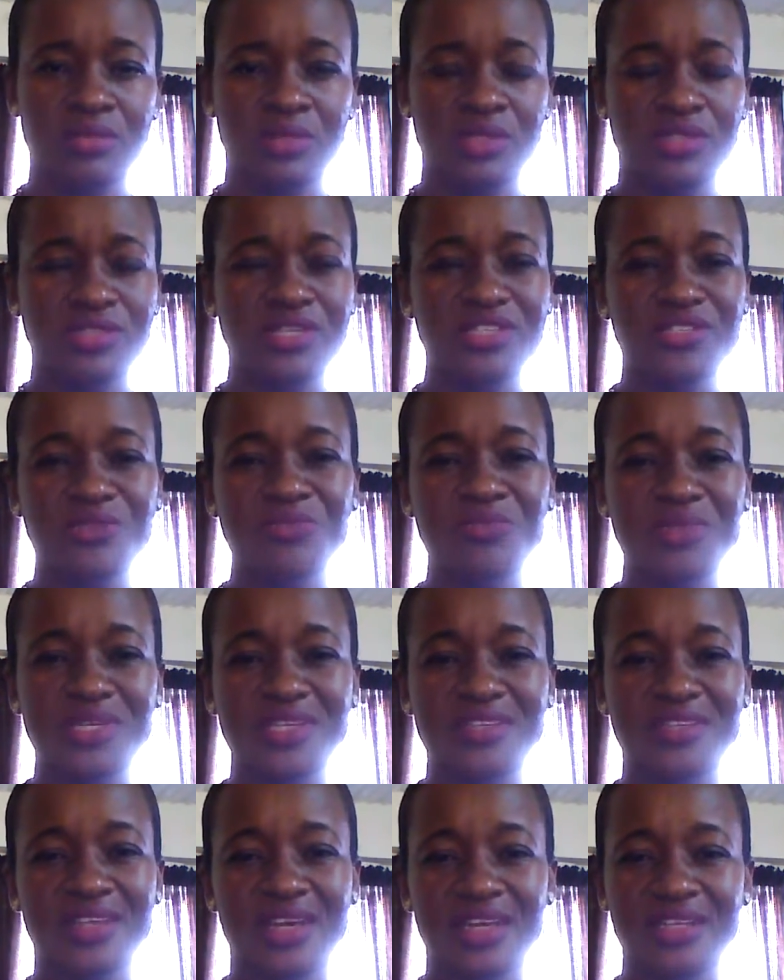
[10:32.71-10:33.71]
It doesn't
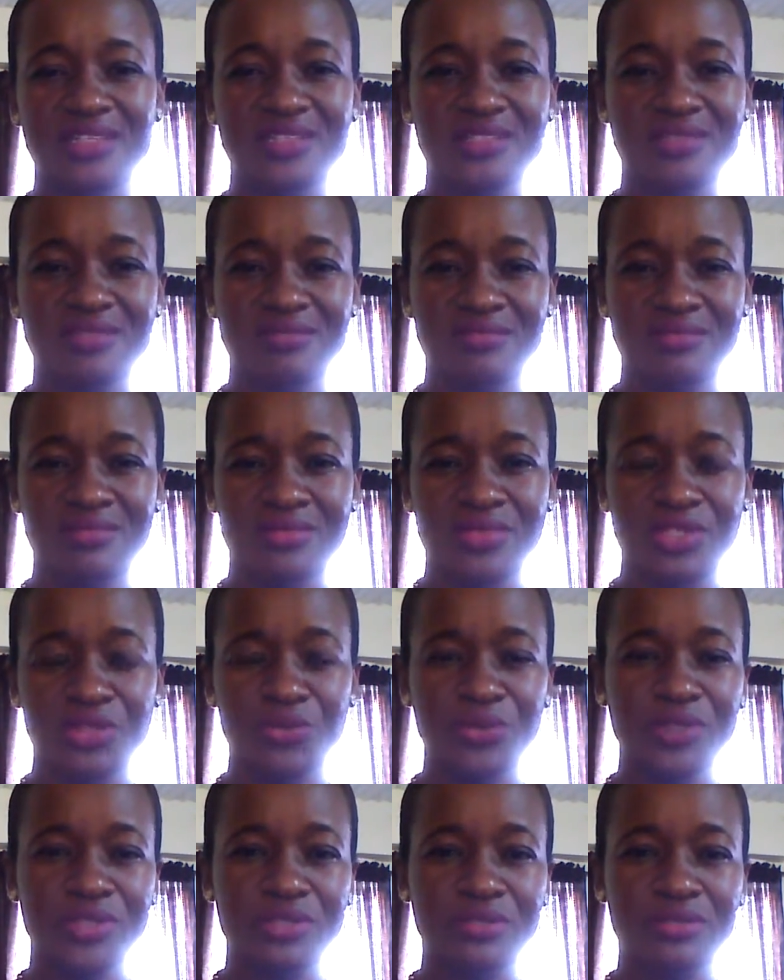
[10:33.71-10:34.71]
mean that
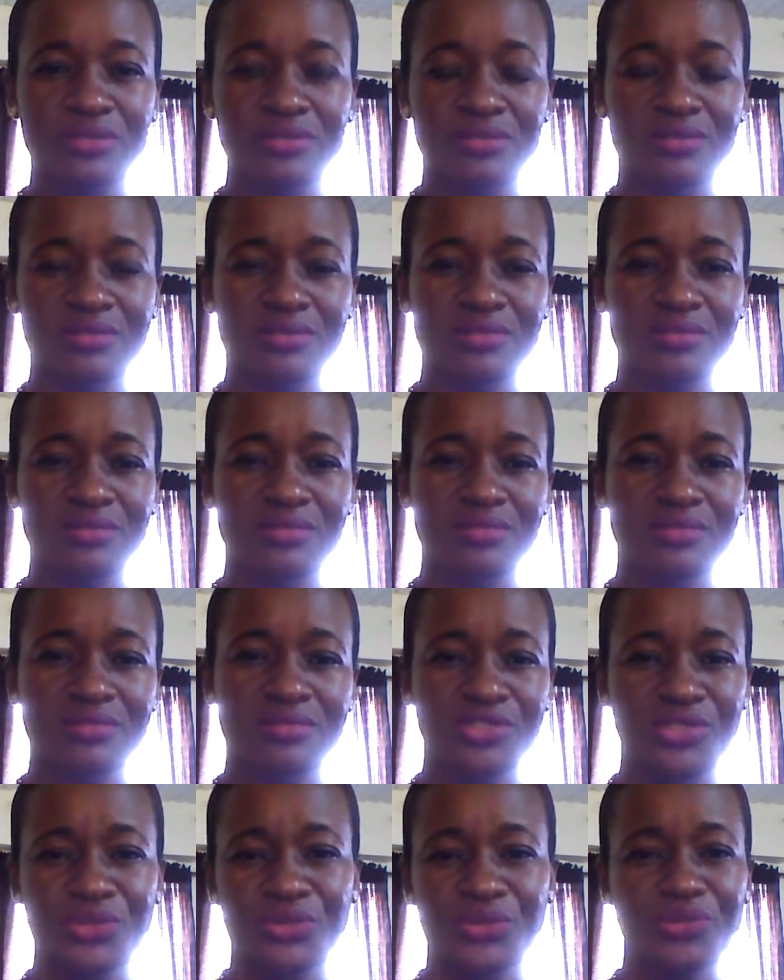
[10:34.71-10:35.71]
you
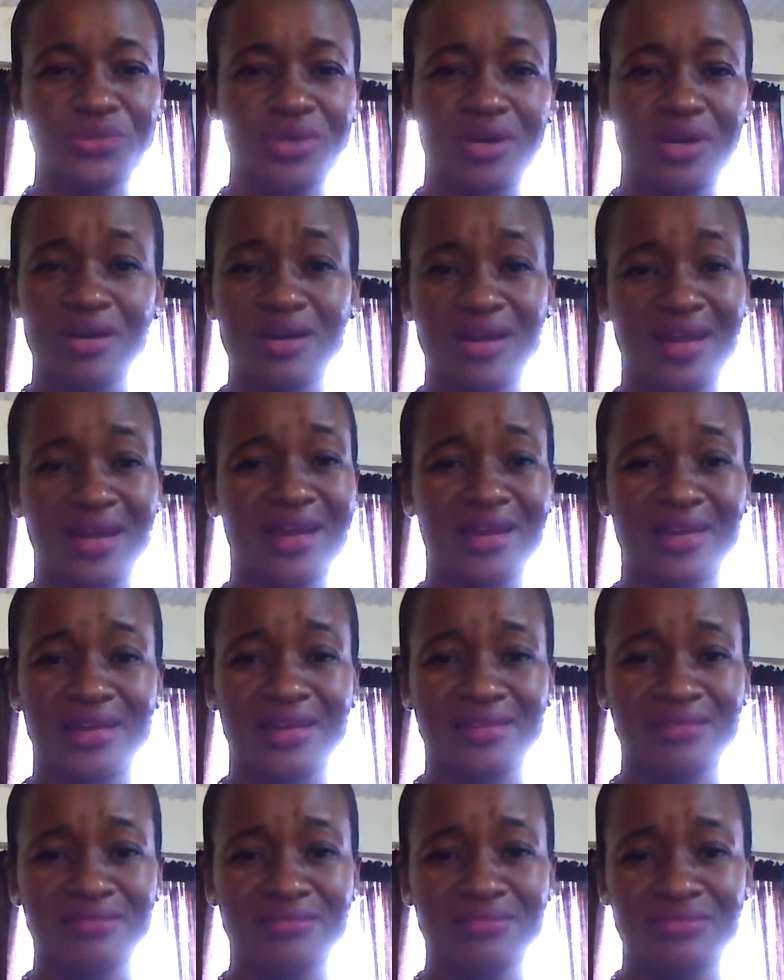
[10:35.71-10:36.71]
or
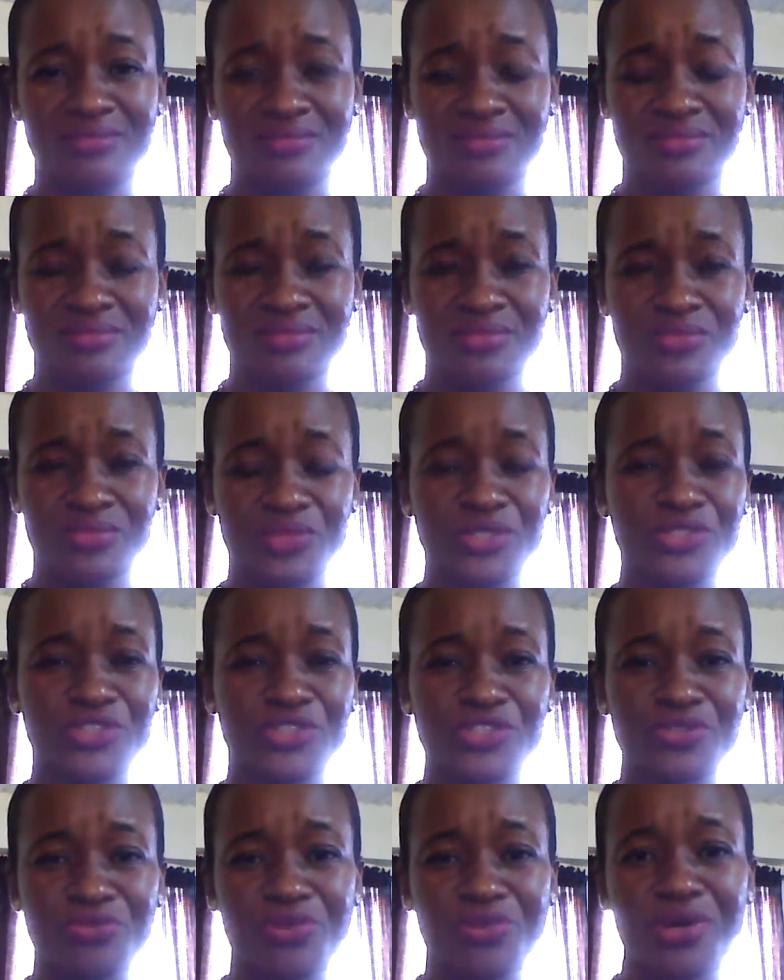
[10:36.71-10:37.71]
I will
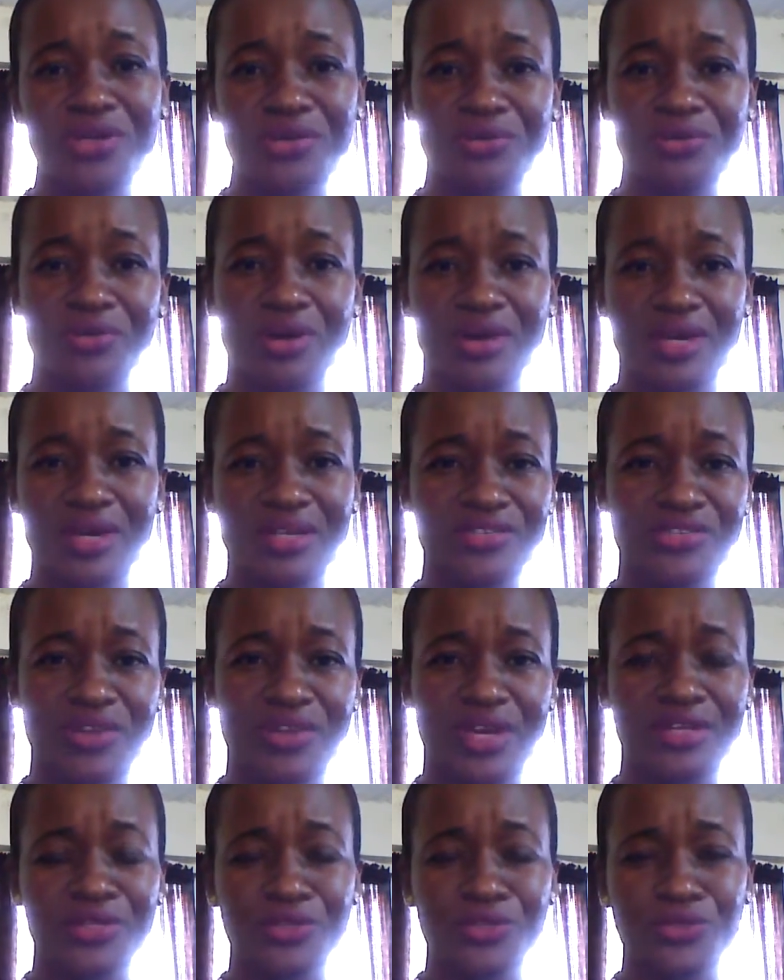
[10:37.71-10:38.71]
just run around and
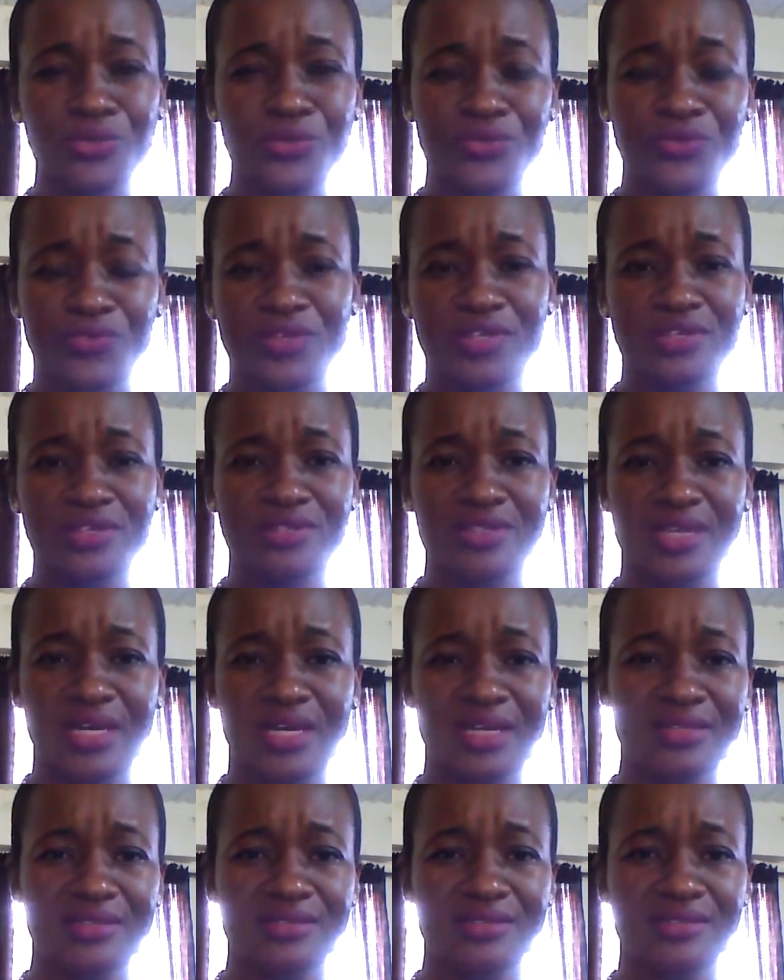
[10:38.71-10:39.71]
try to do things
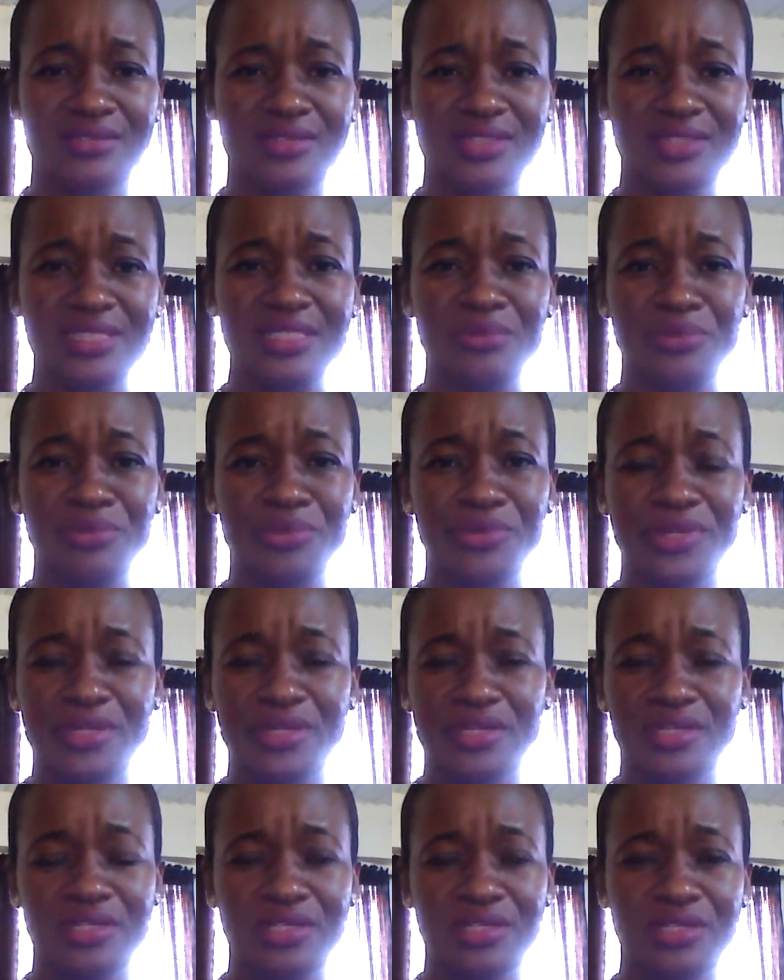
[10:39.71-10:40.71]
that
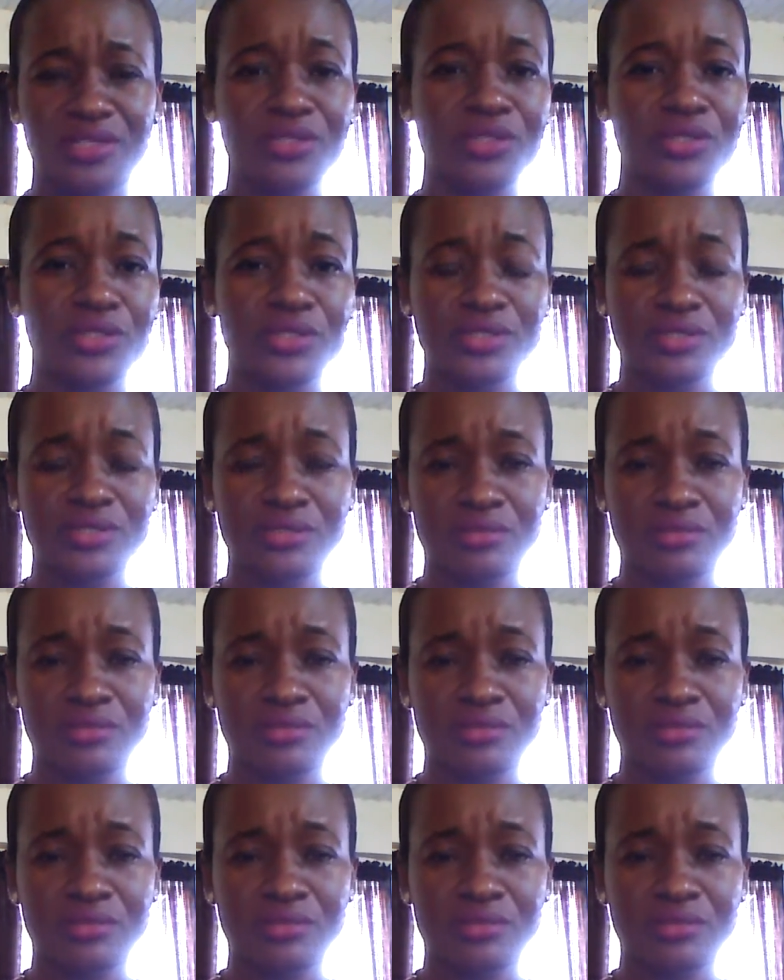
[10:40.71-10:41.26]
deliberately hurt